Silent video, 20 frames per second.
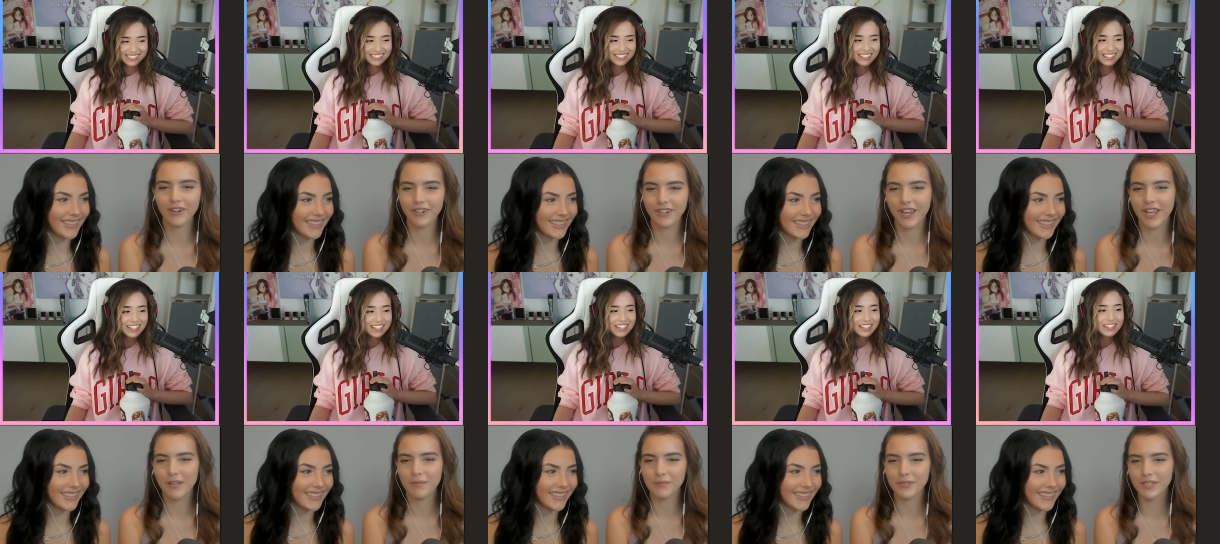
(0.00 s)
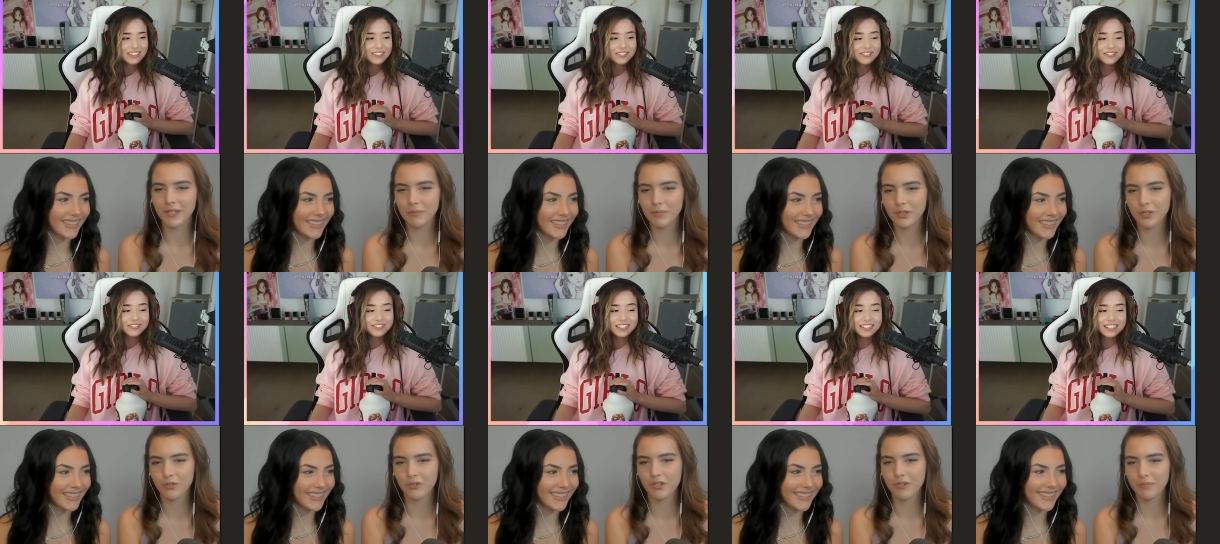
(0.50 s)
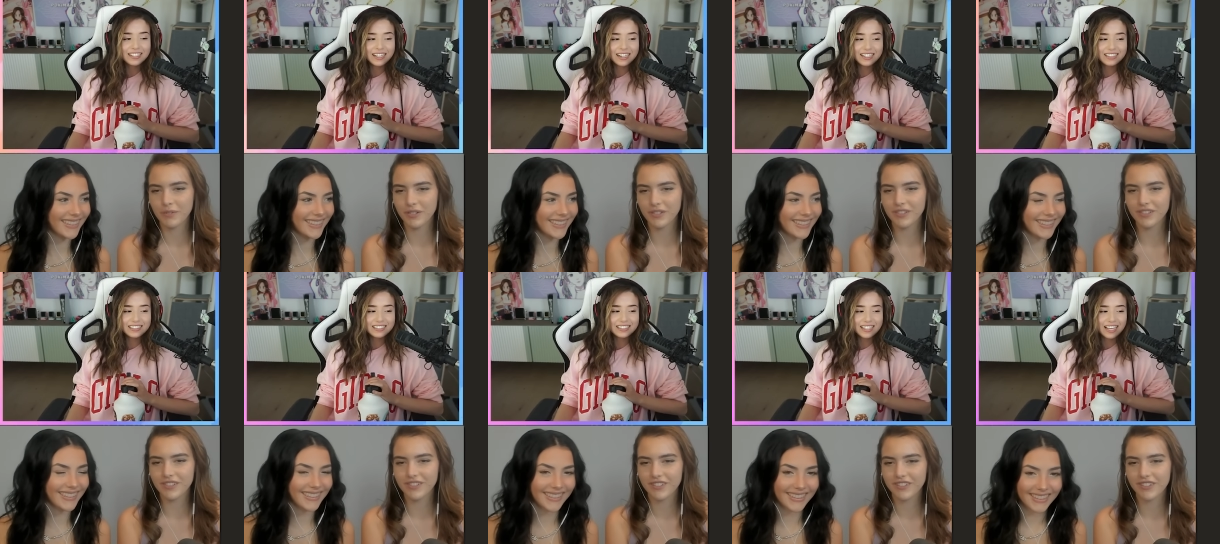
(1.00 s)
Speaker 1: name. Some
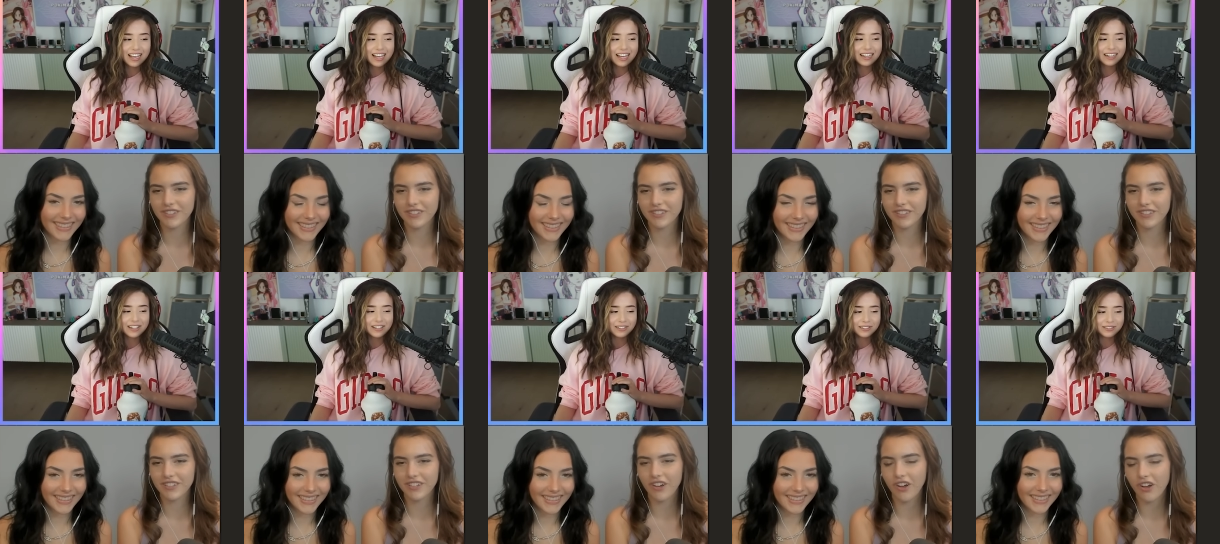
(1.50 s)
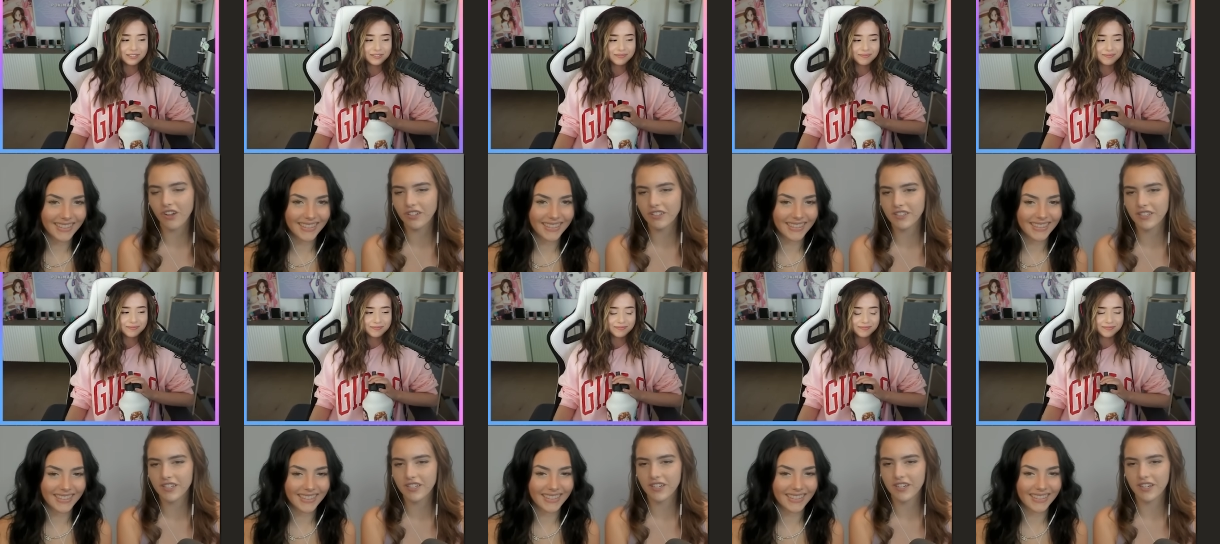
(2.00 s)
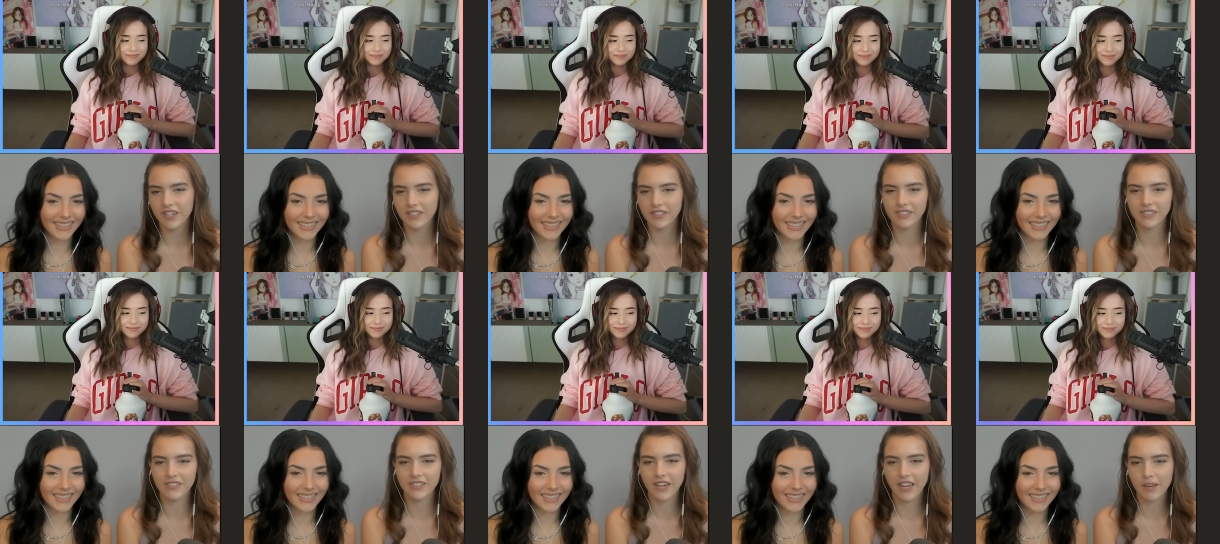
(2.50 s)
streamers Fianchetto. called it a
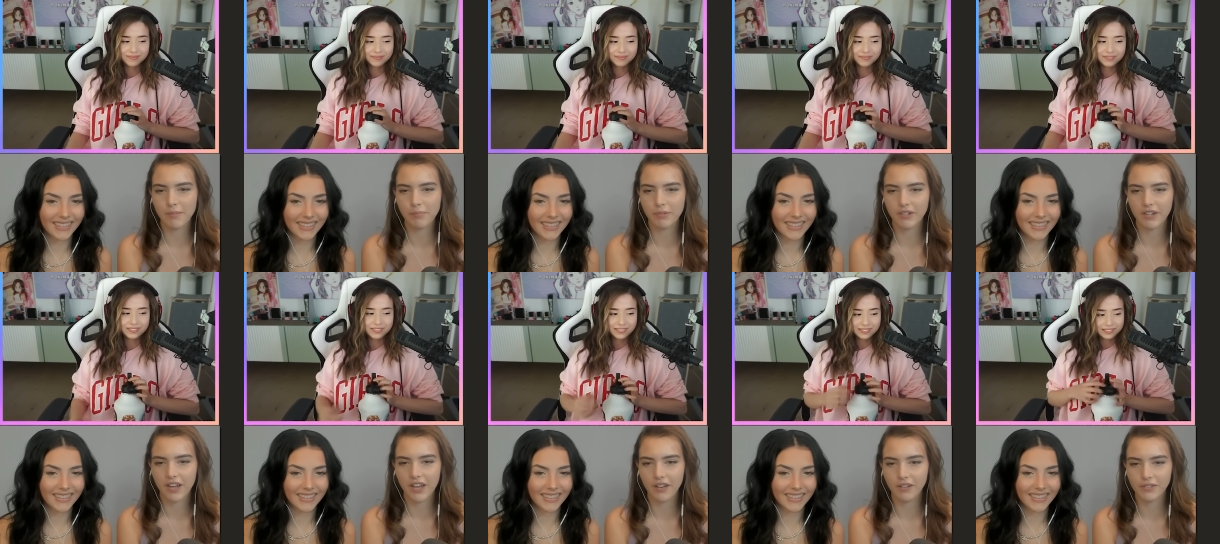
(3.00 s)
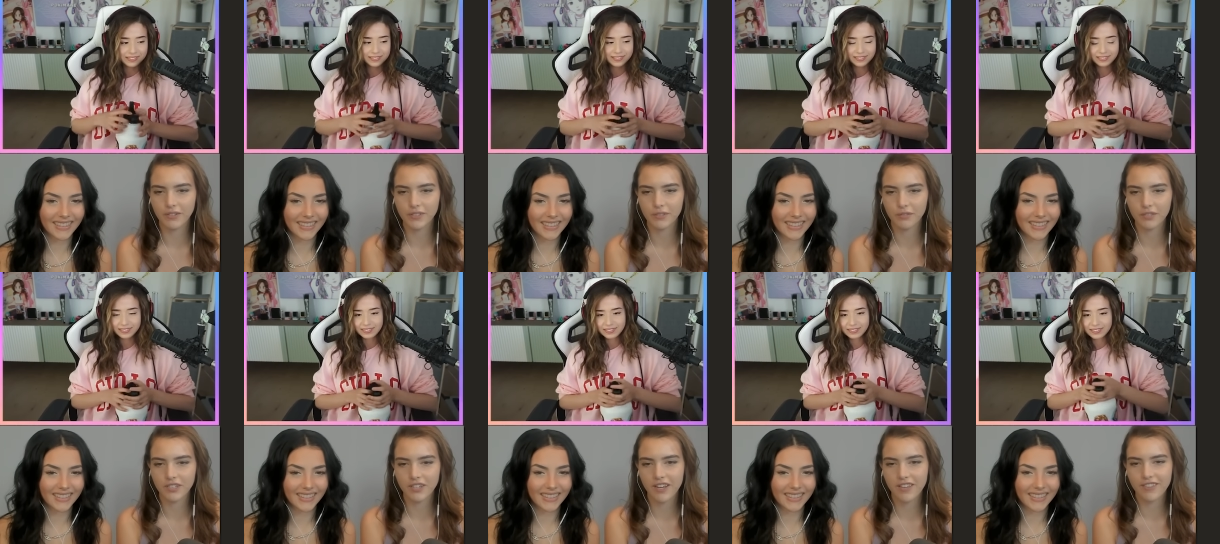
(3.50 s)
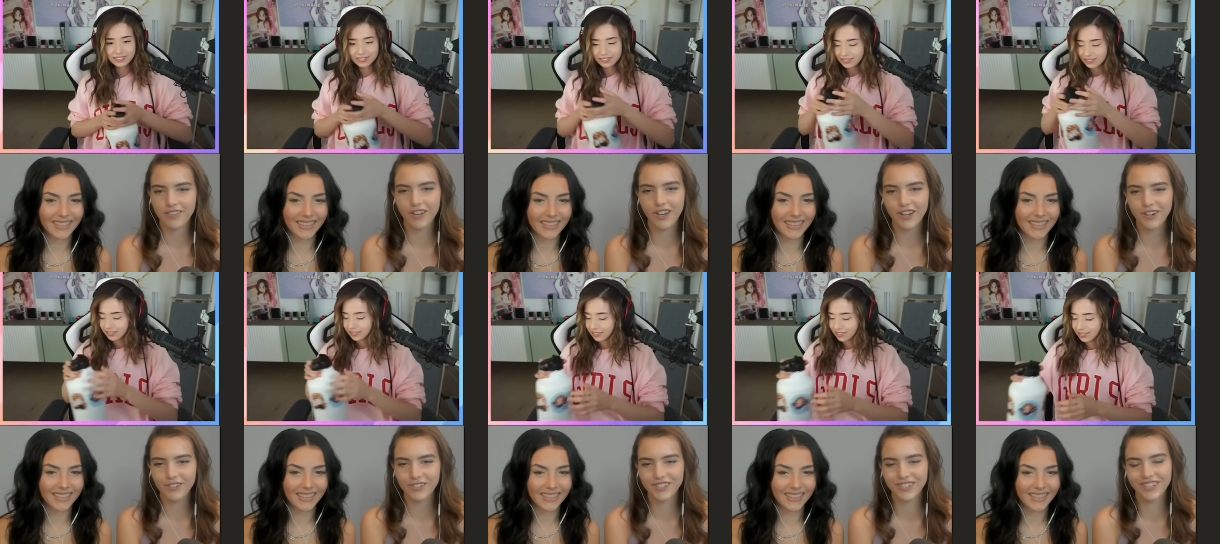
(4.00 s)
sniper house, which I
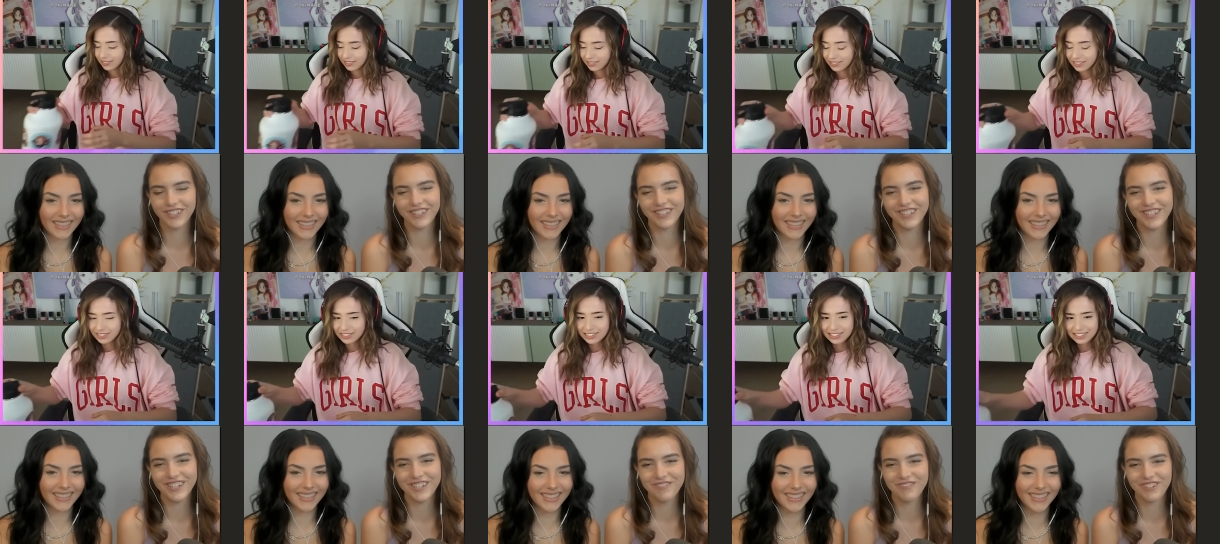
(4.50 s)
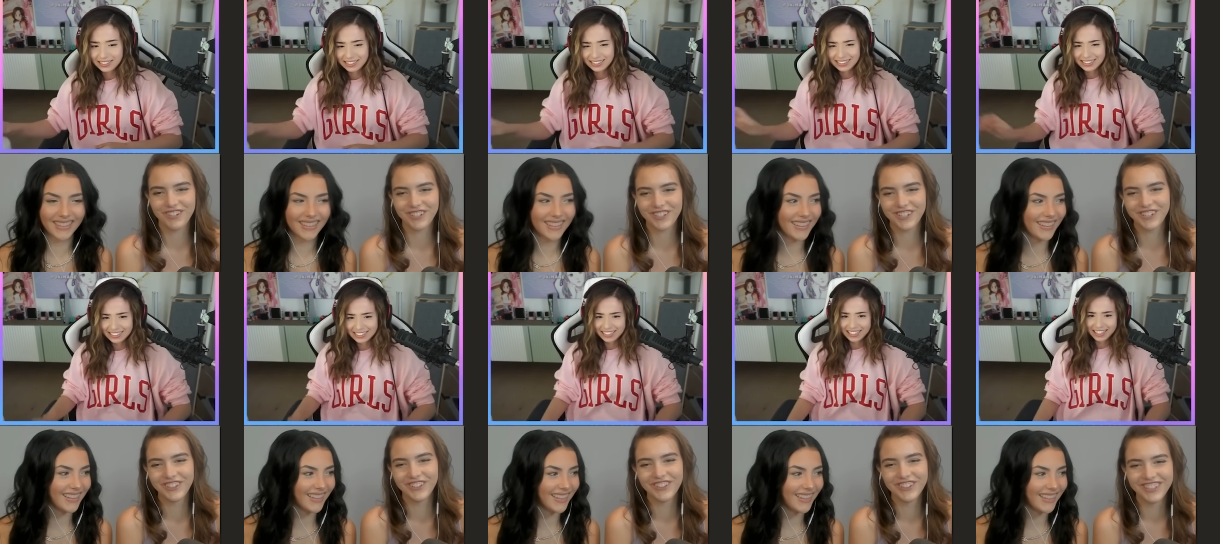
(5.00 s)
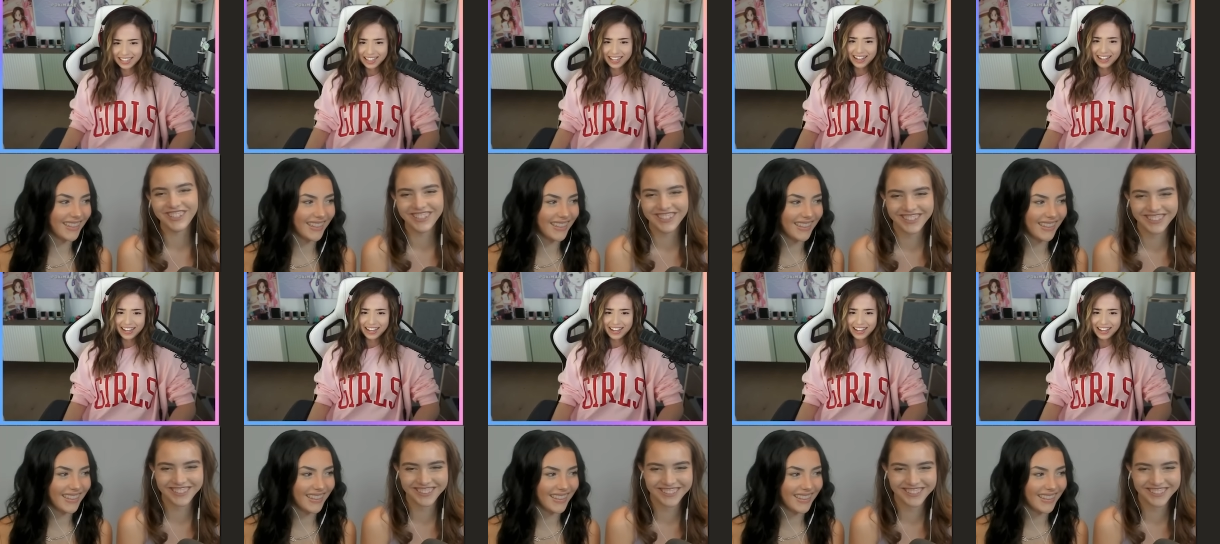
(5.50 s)
thought was a little more cool.